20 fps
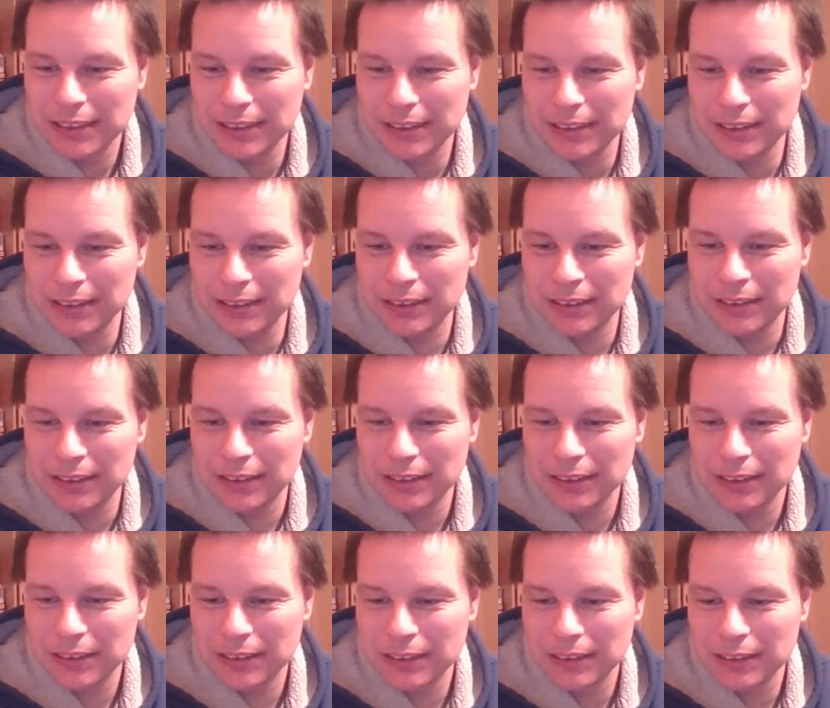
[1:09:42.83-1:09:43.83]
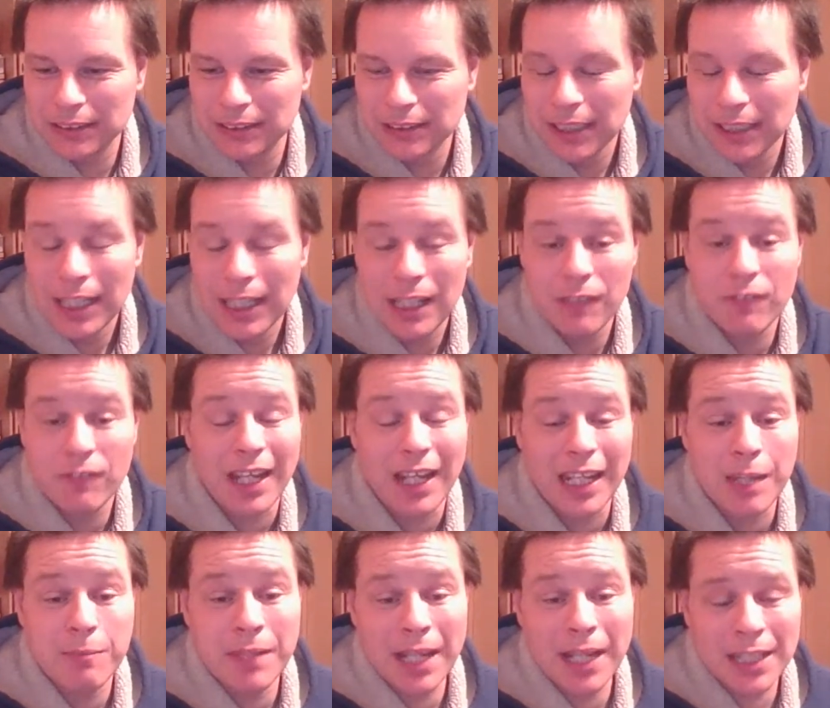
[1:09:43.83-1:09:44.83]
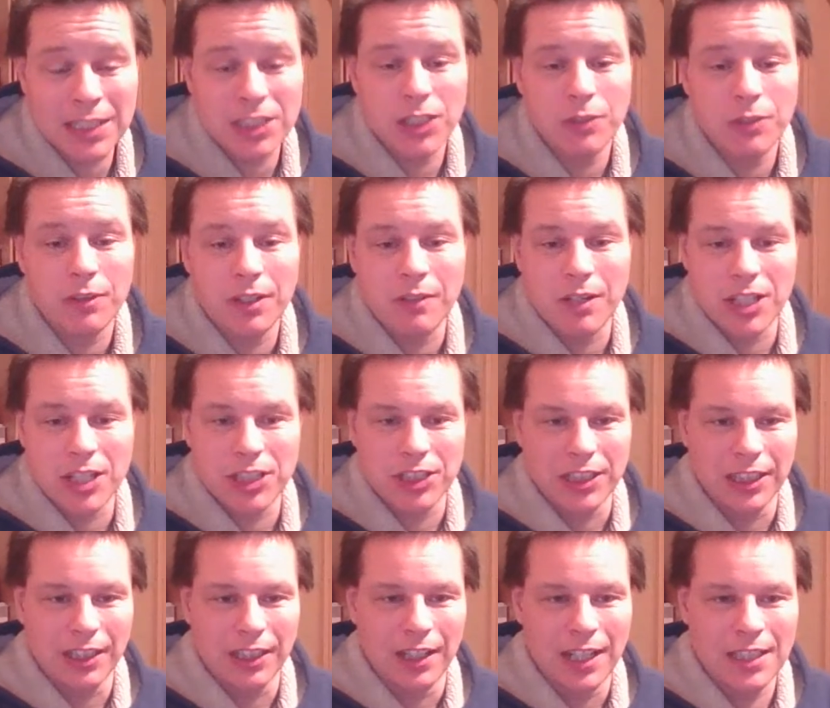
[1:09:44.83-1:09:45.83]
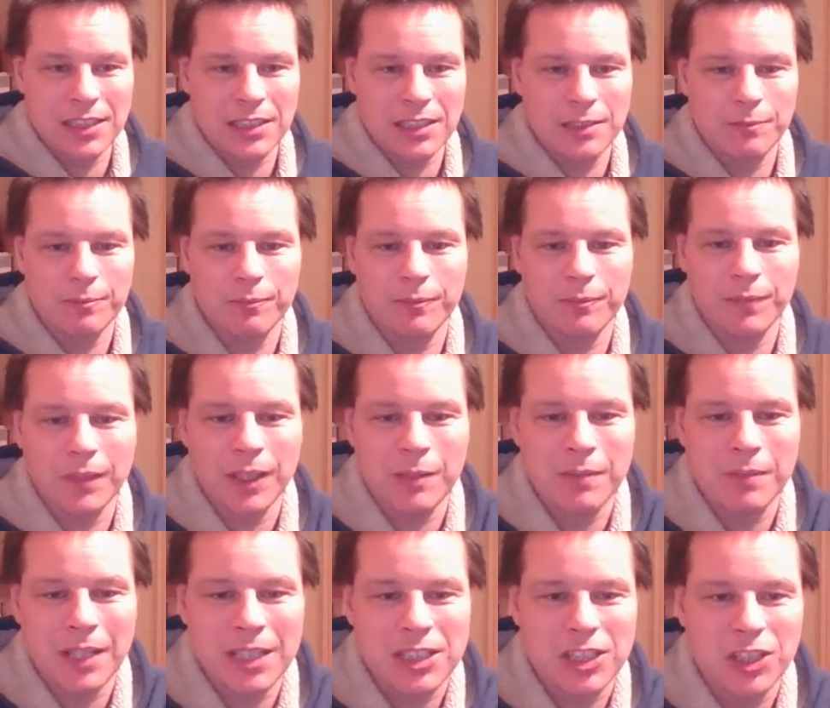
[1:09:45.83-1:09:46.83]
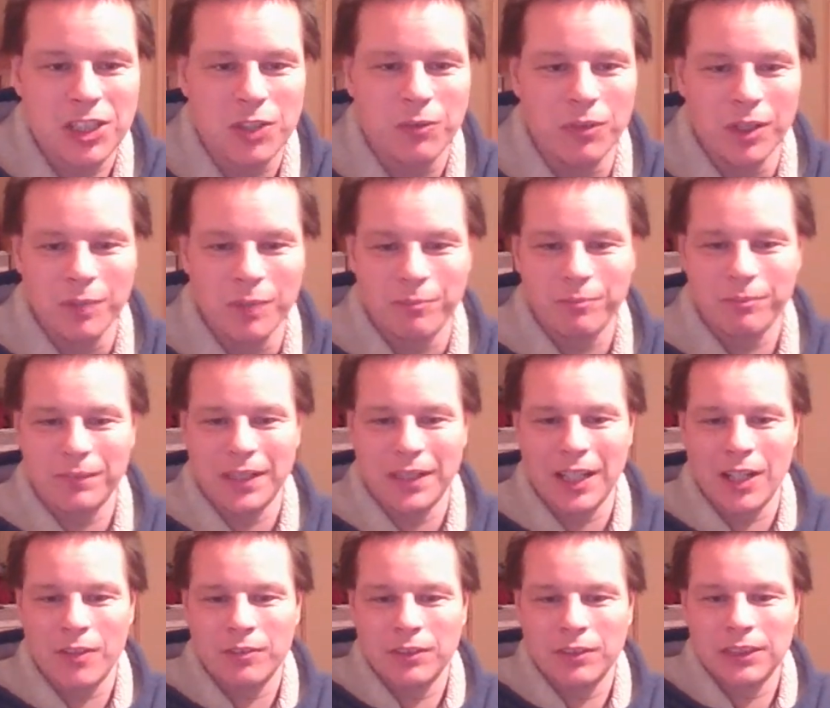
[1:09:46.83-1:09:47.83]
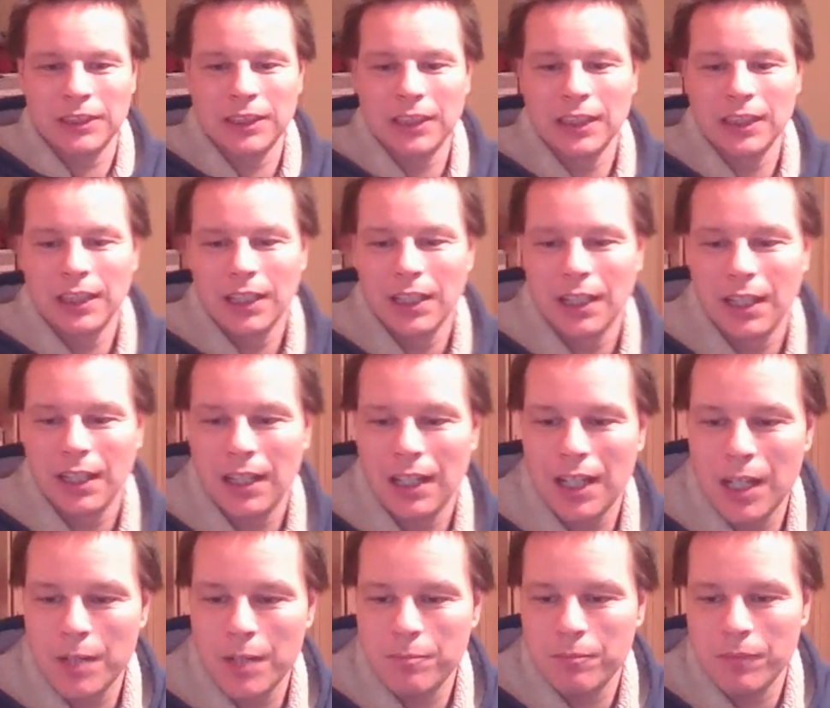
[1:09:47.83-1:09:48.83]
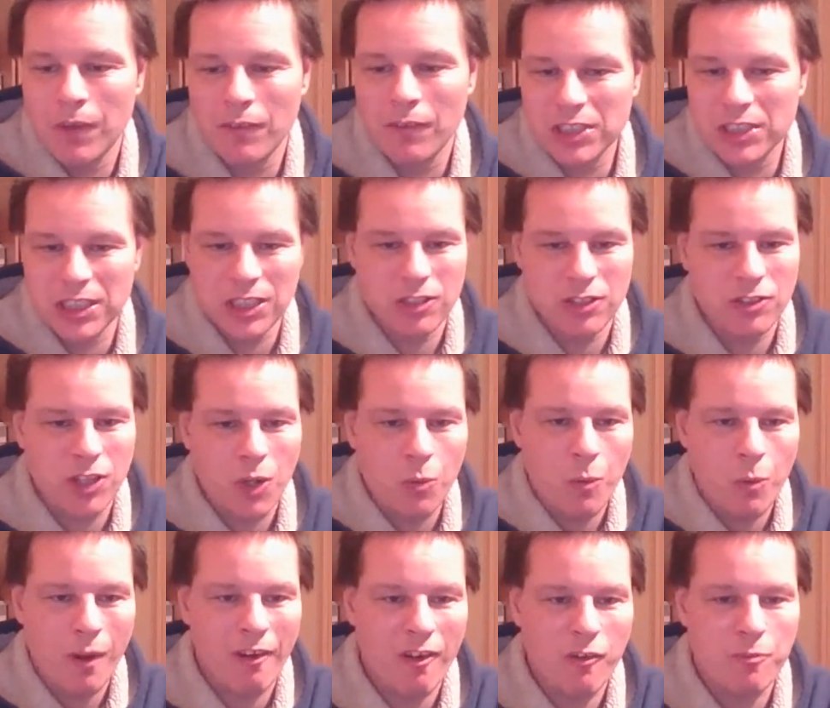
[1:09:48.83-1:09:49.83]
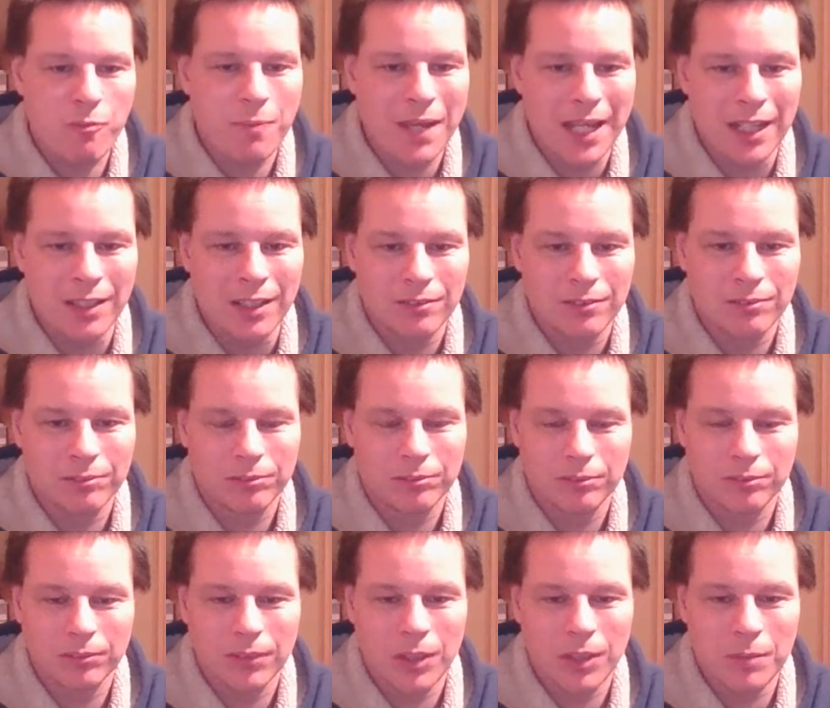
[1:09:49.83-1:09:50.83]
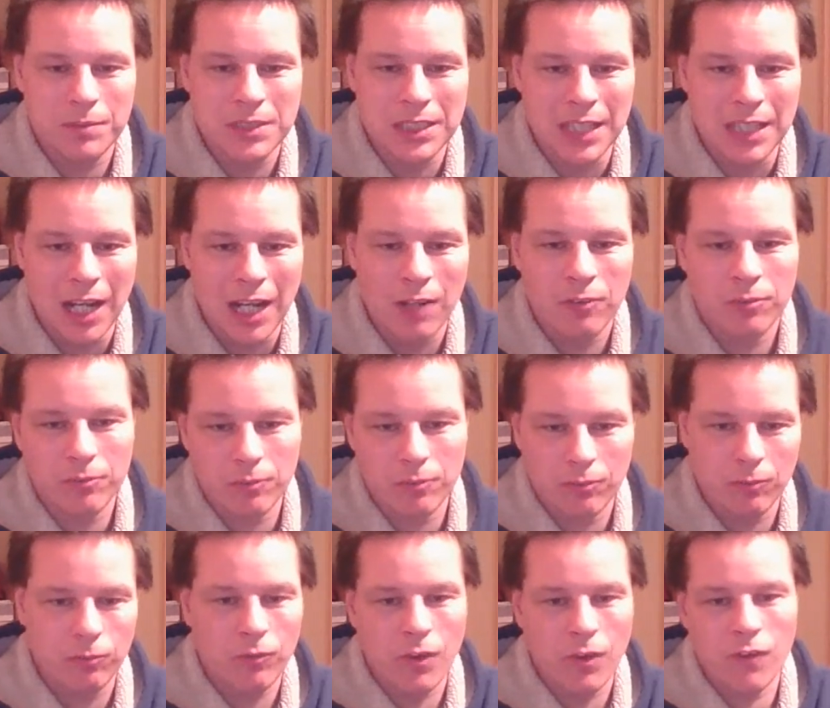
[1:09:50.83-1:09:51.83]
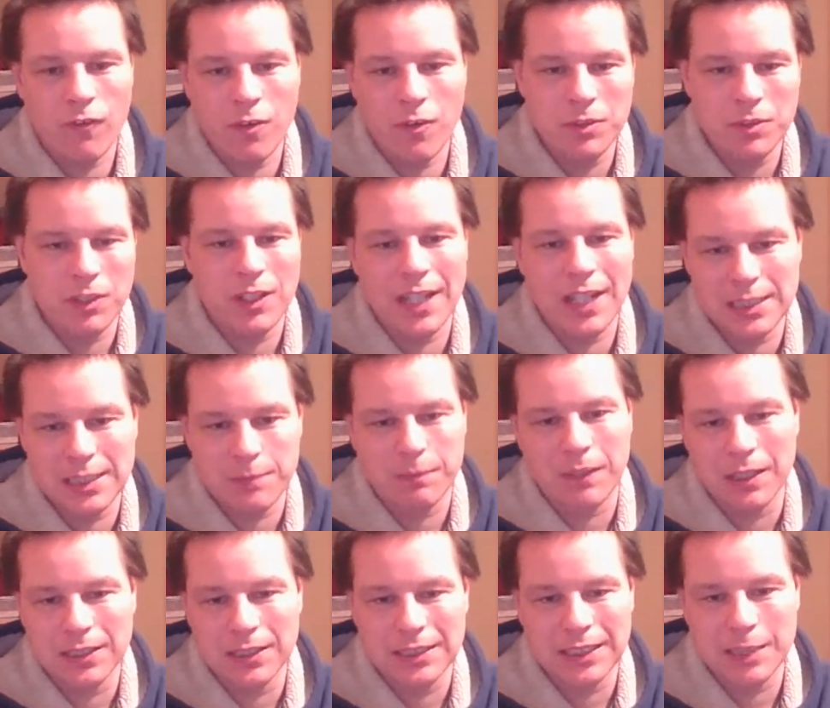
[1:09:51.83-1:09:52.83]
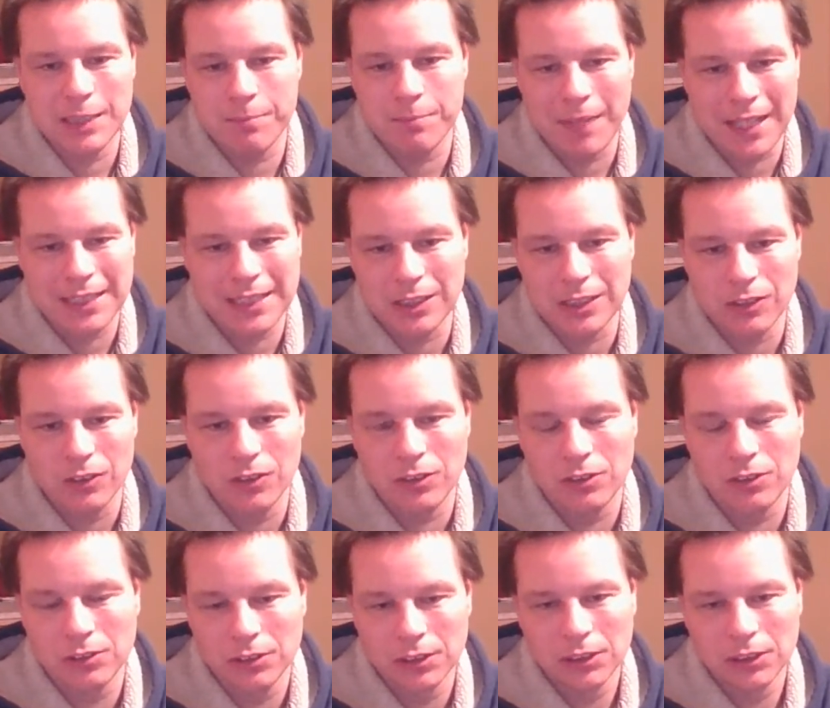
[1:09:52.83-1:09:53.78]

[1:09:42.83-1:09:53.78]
in fact, let me ask you a question, guys. Let me ask you one now. Obviously, you know where I've been up to now. Rotherham, Doncaster, Barnsley, Bassetlaw.